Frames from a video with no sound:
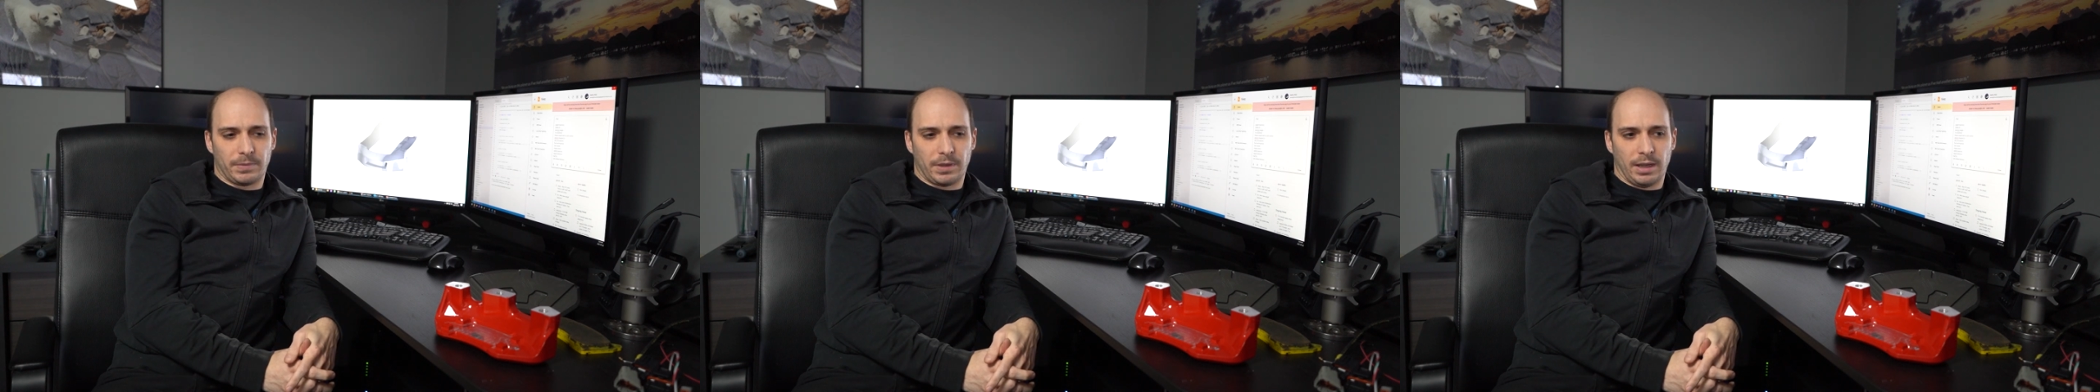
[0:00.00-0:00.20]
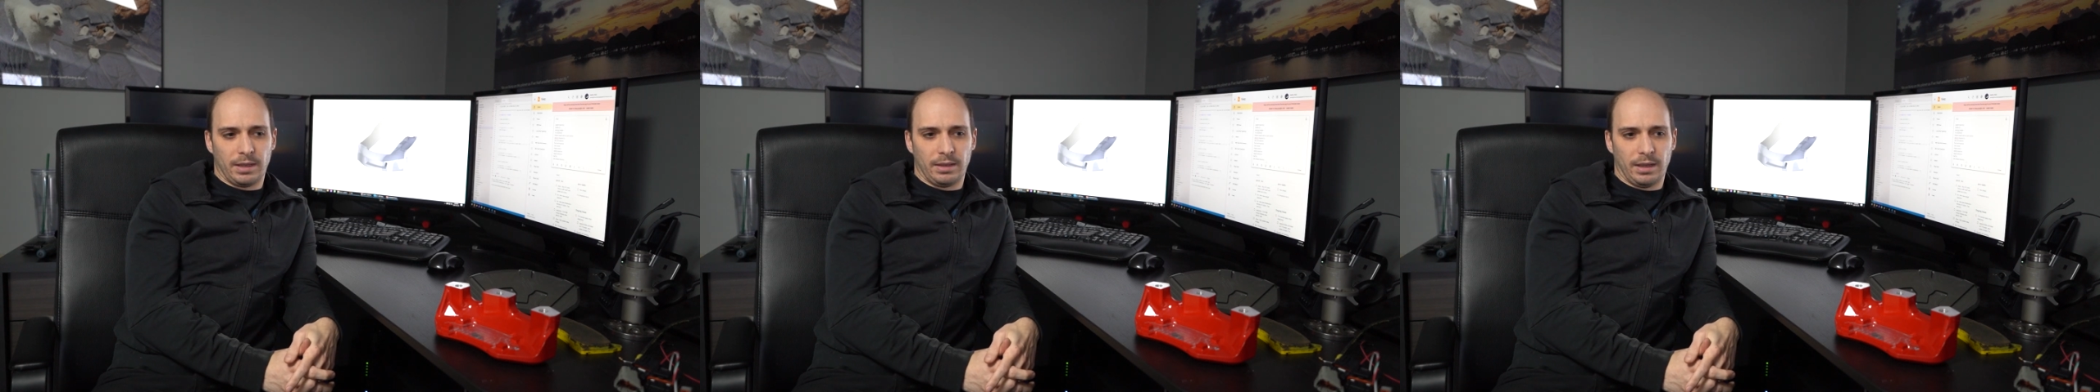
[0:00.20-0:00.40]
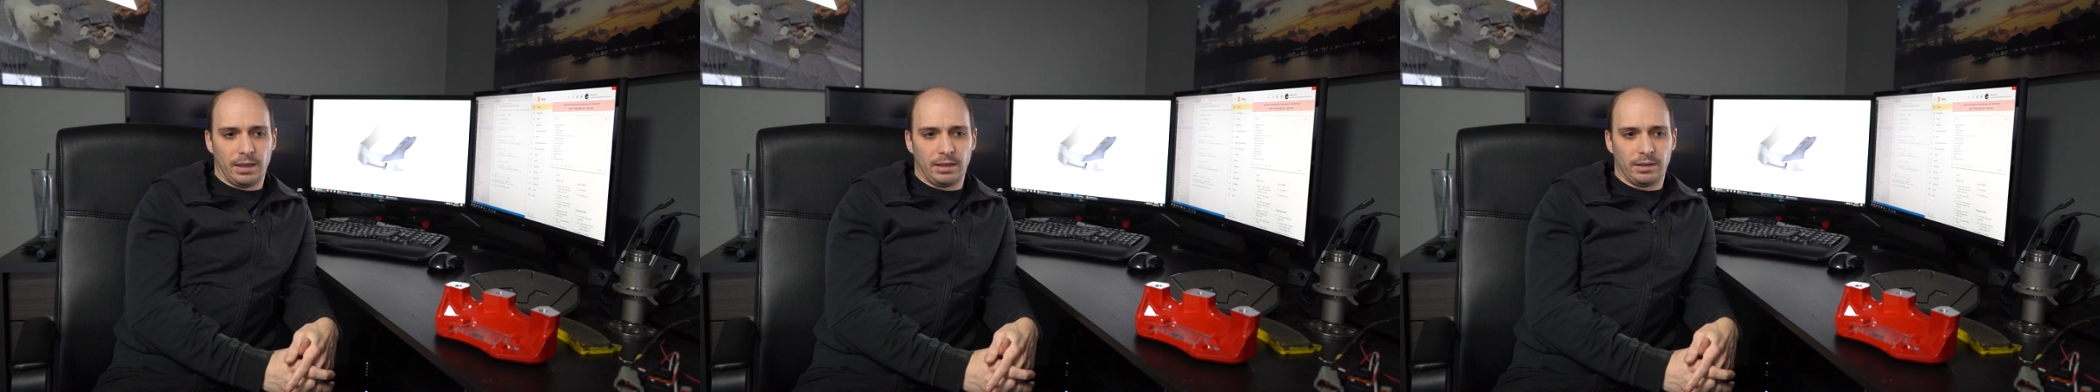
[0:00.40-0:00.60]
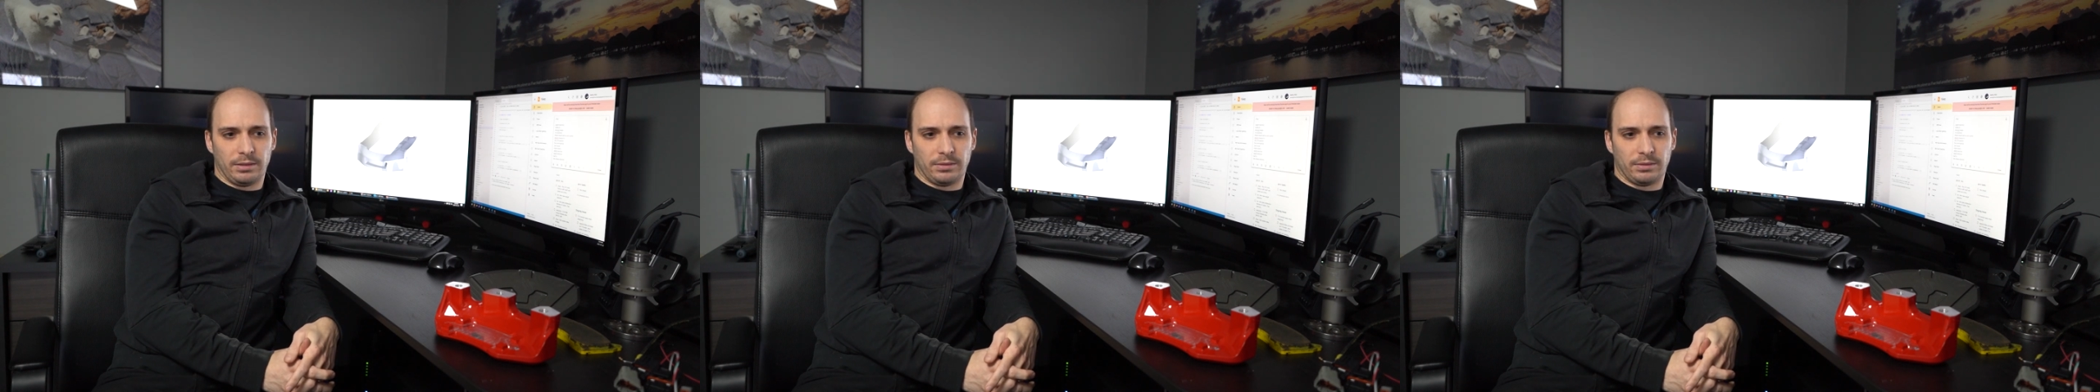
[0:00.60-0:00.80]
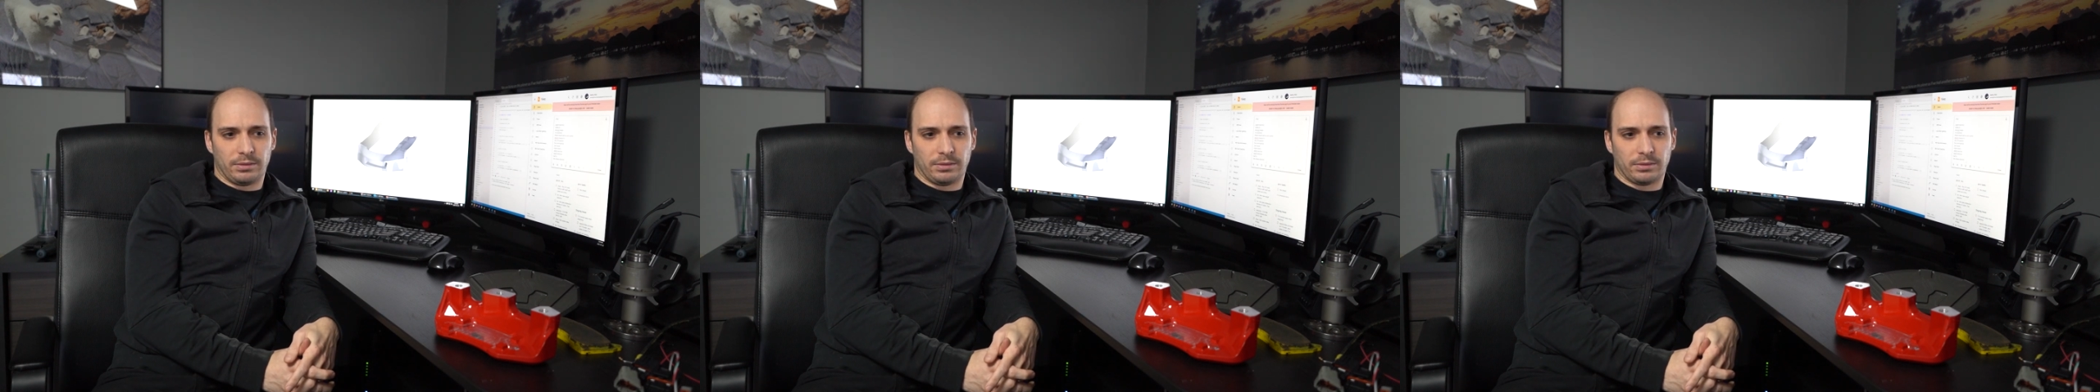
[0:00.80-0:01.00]
And
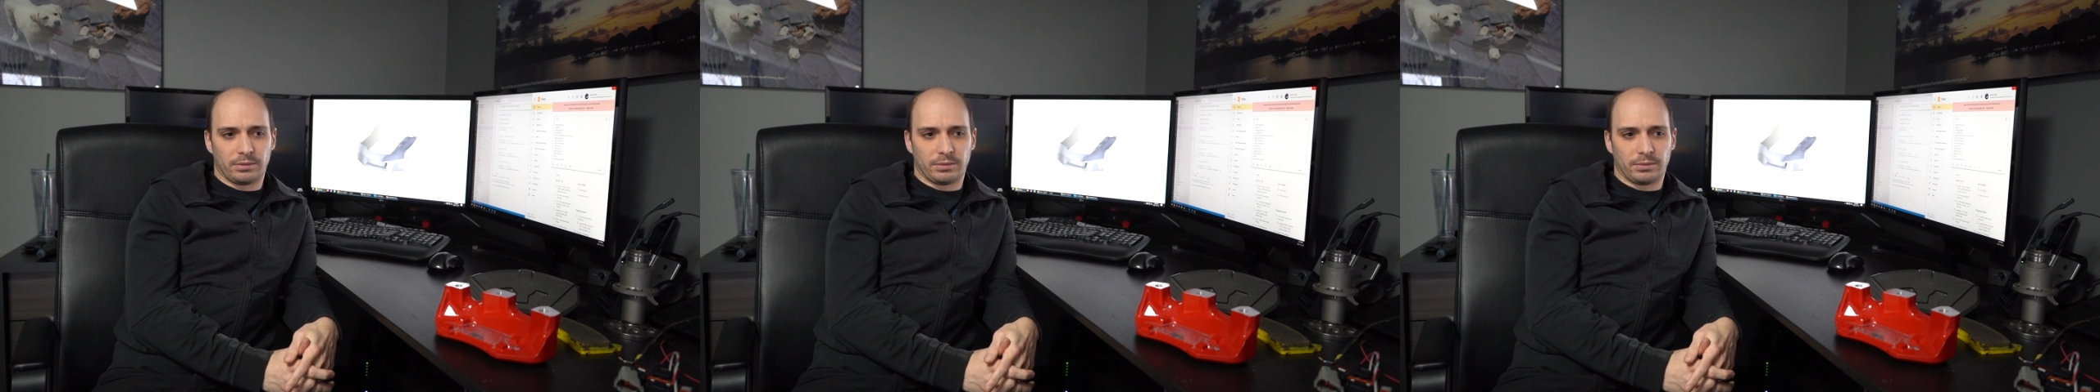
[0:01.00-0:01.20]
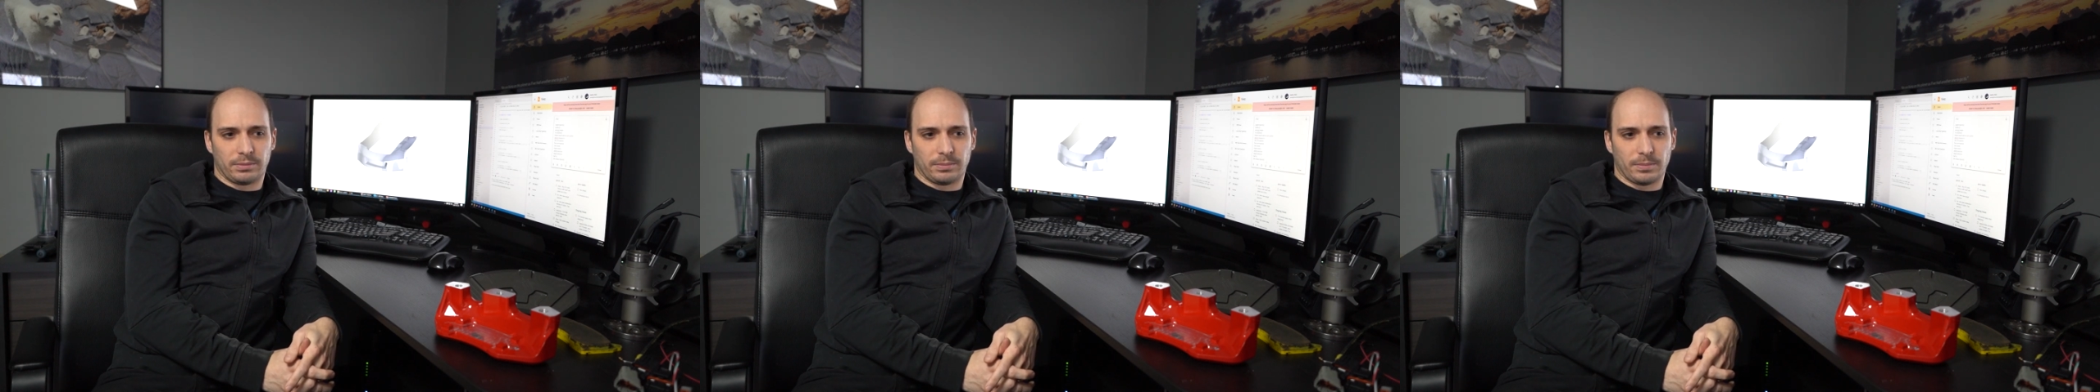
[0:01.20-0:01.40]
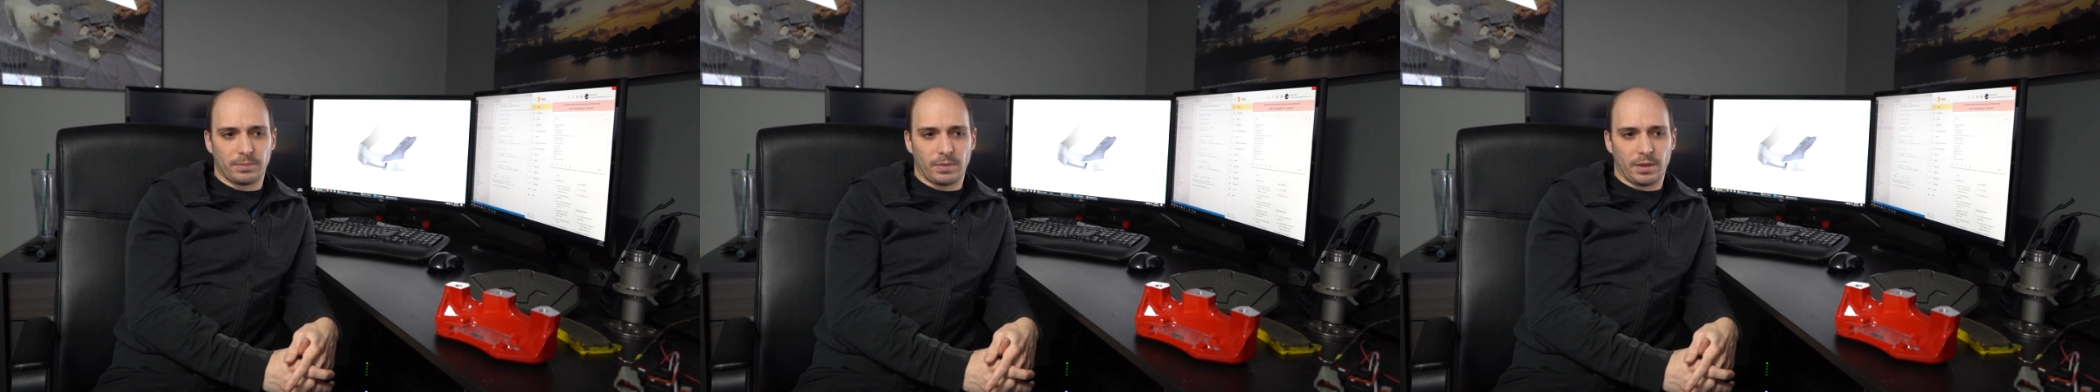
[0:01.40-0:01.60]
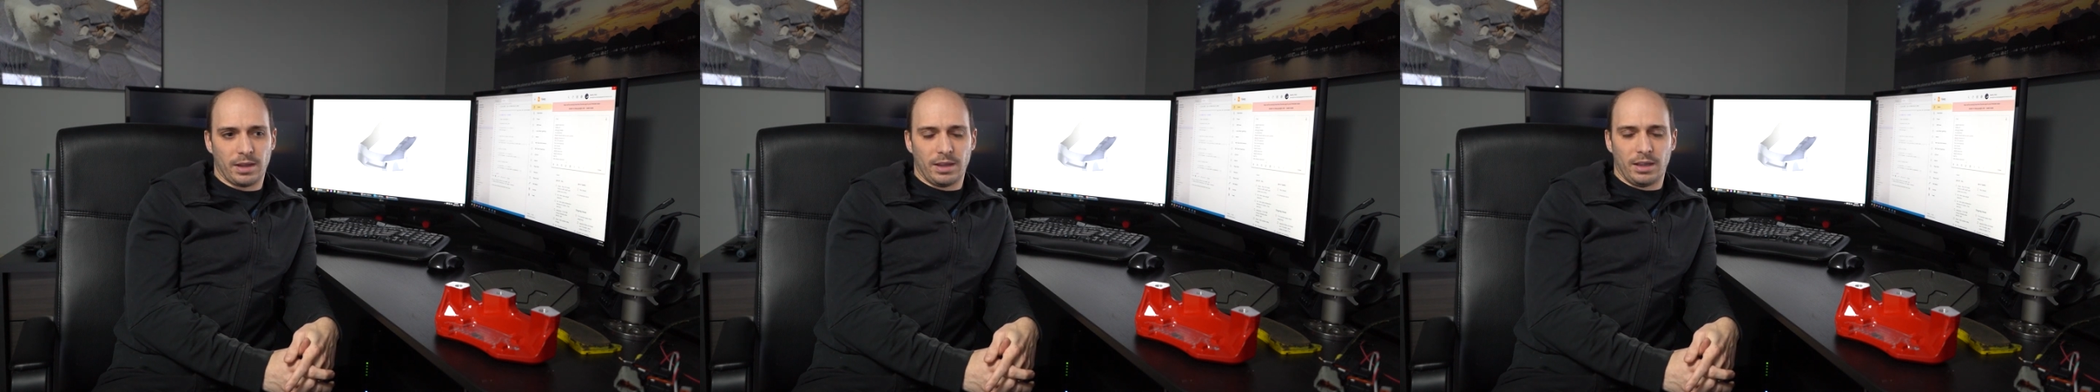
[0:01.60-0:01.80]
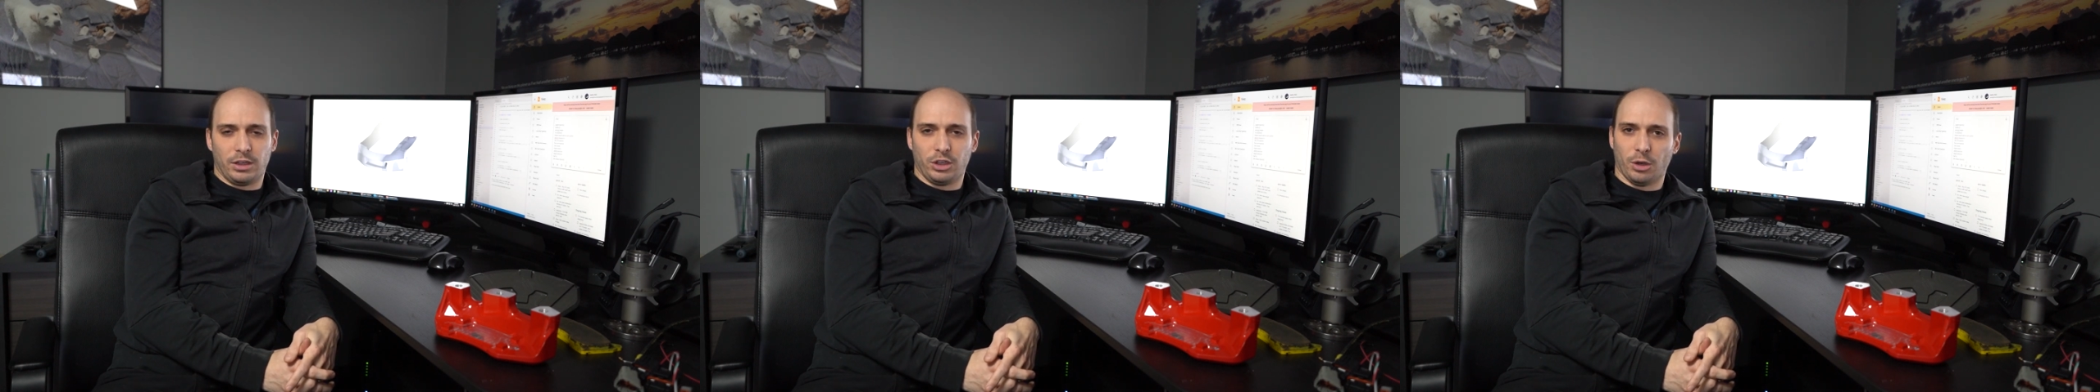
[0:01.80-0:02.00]
then,
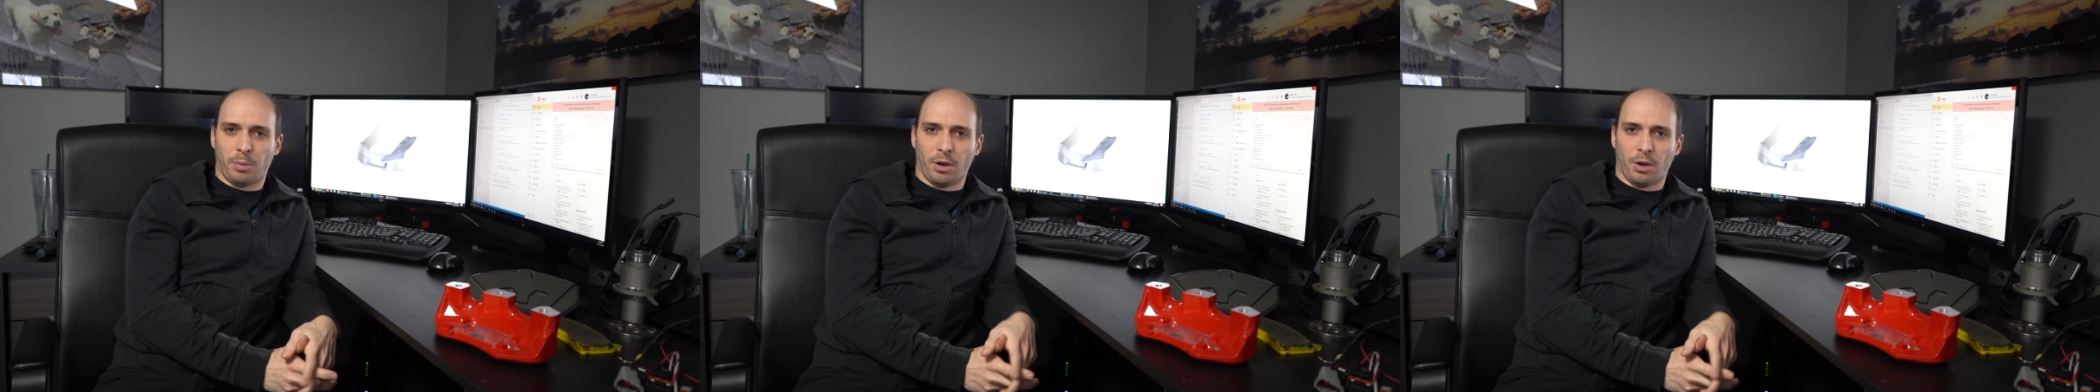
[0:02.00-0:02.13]
you know,